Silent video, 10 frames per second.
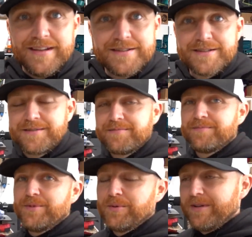is.
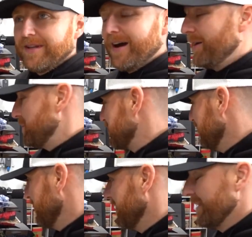We'll need that, I'm
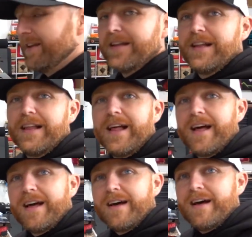sure.
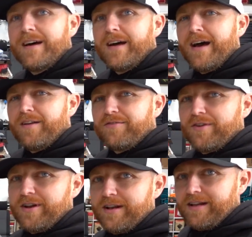And
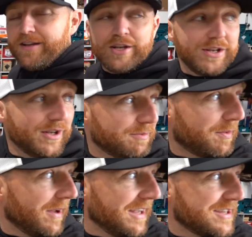finally, number
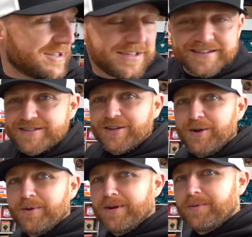plates.
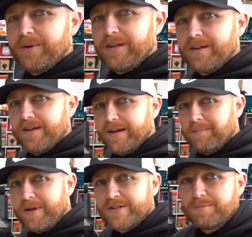So we uh,
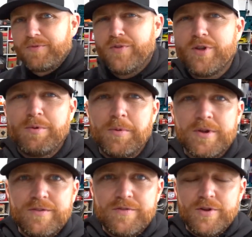mentioned before that we were
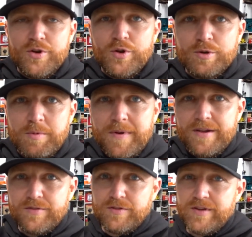looking for a new number
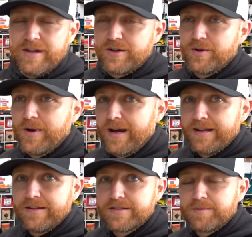plate for the vehicle,
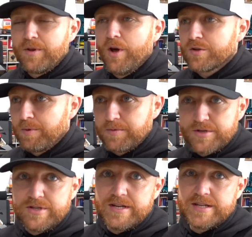and lots of people
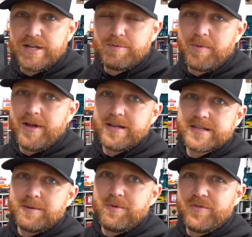suggested number
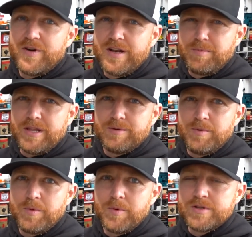plates, and we finally picked the
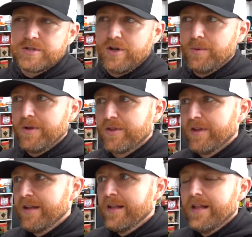one we wanted to go with.
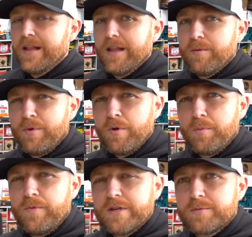We were,
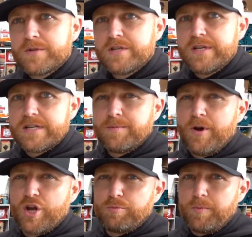this was suggested
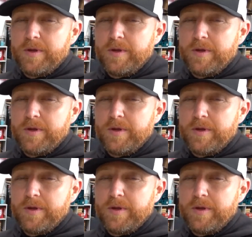by a couple of